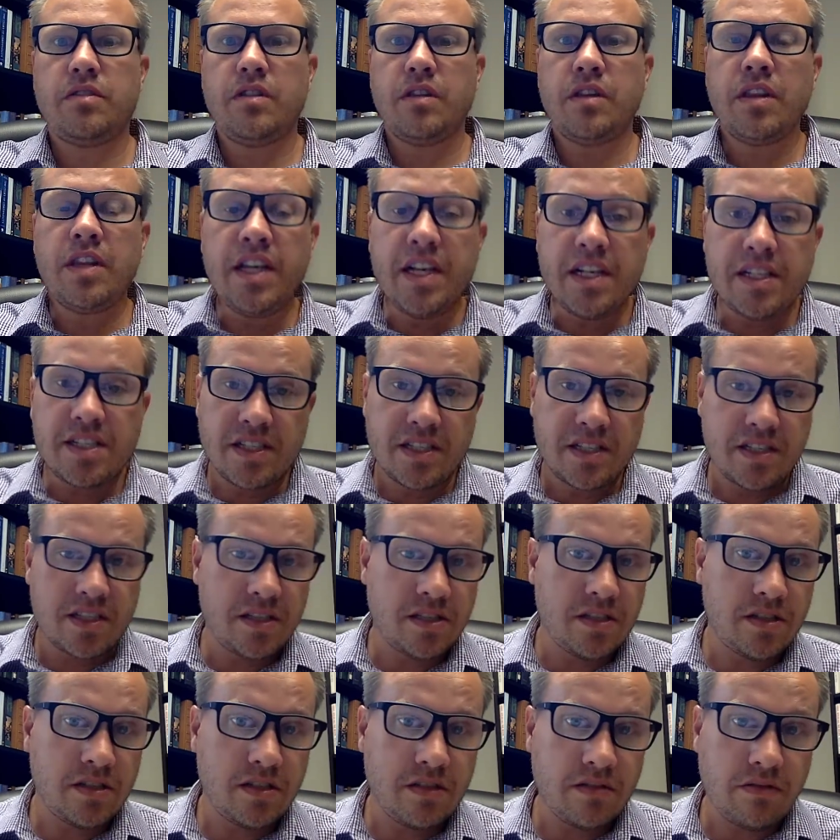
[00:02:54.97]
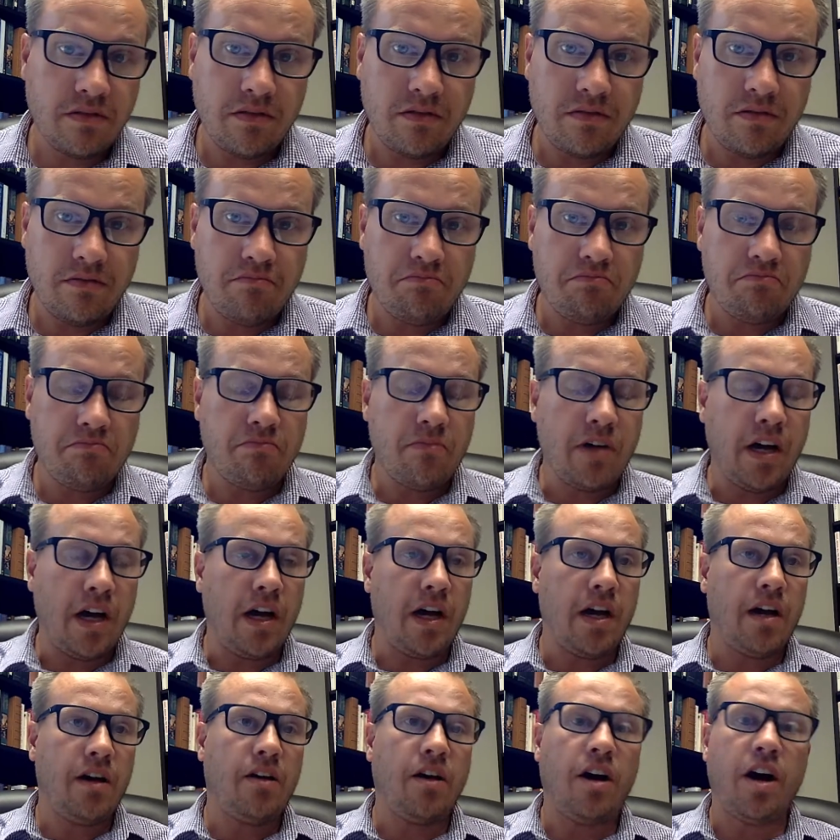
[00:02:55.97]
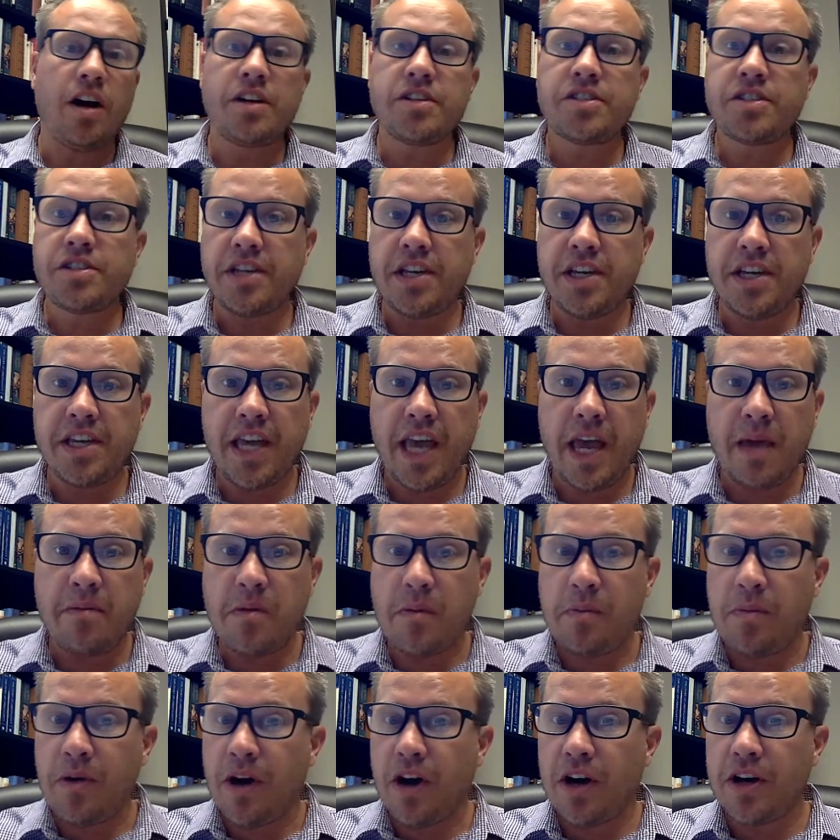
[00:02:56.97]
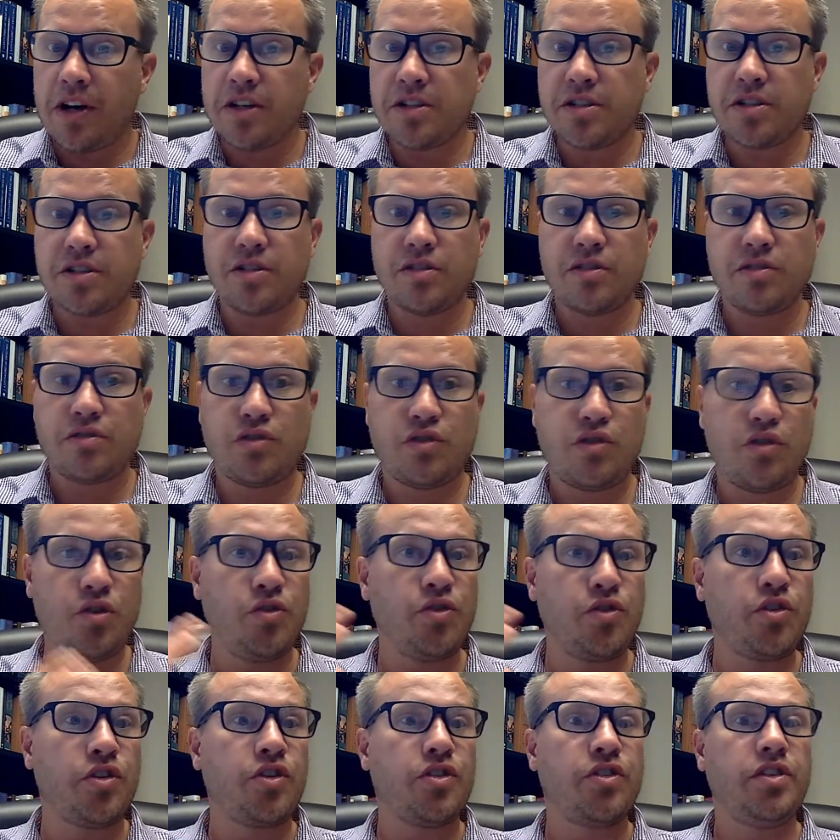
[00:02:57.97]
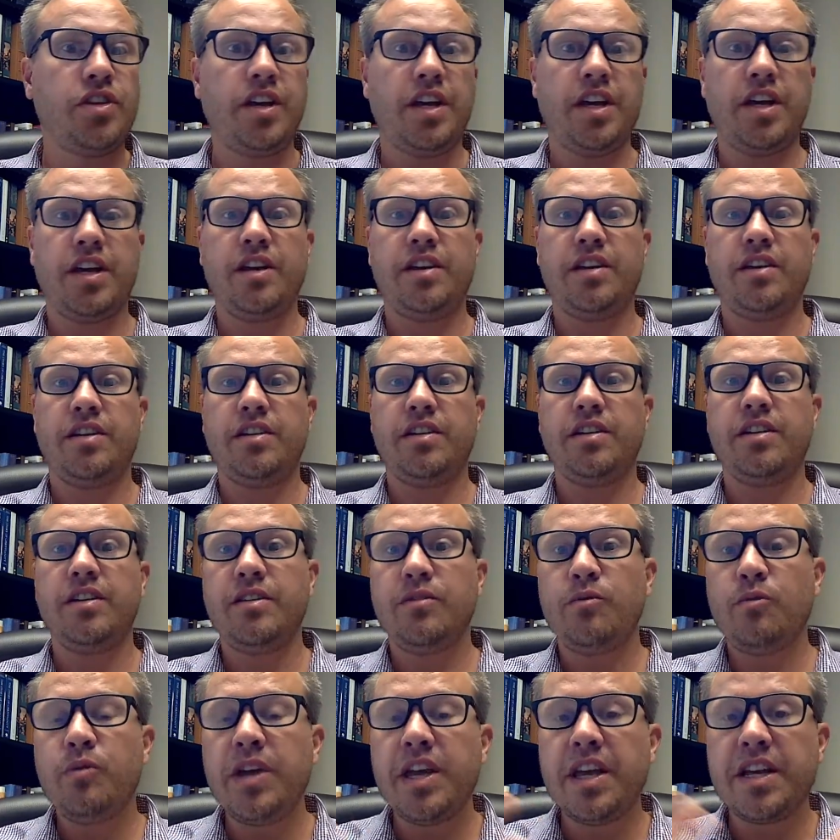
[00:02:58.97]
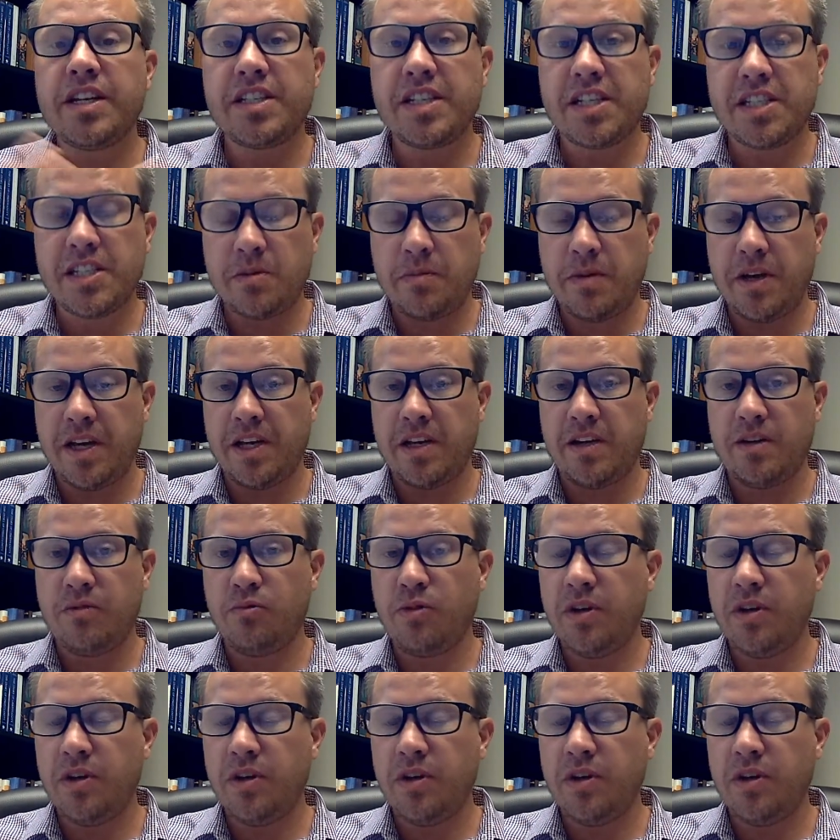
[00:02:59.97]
this honestly came upon us sooner than we anticipated.